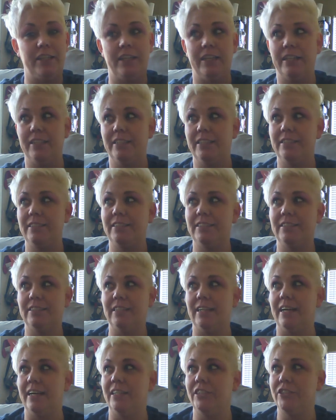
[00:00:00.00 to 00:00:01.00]
And this is
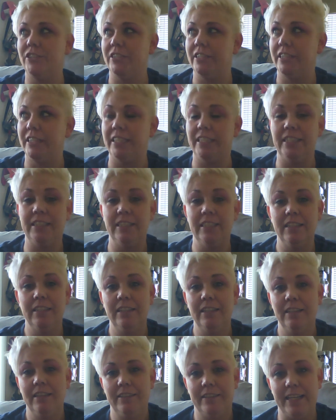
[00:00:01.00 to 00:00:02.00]
actually
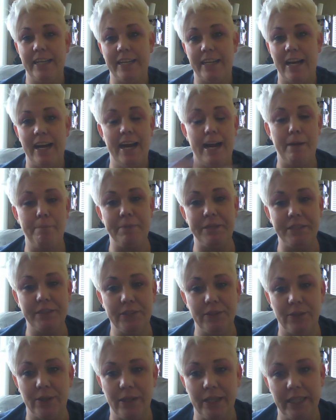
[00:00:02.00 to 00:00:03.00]
like a happy
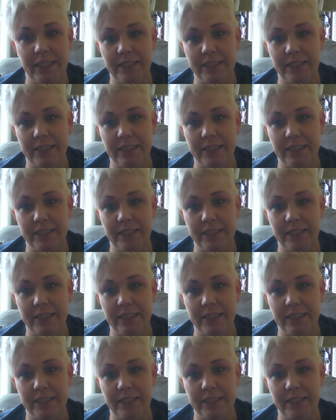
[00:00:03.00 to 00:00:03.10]
story.